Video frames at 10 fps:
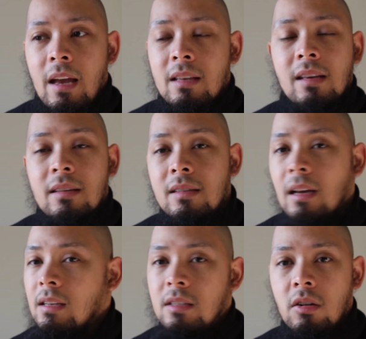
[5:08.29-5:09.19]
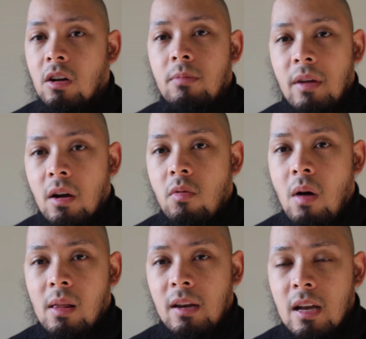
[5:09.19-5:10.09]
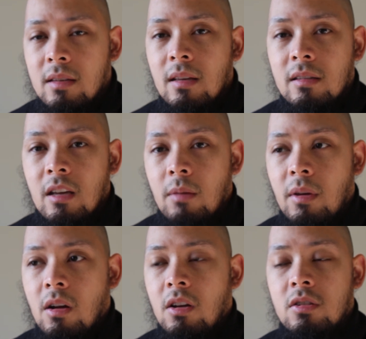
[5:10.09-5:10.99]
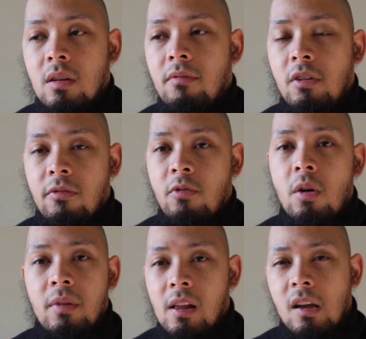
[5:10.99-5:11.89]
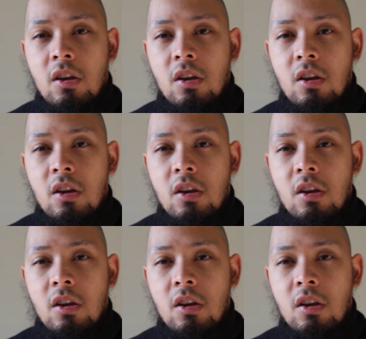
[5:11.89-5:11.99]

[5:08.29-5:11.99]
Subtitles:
incense stick is still going to be a quality incense stick because of your formula.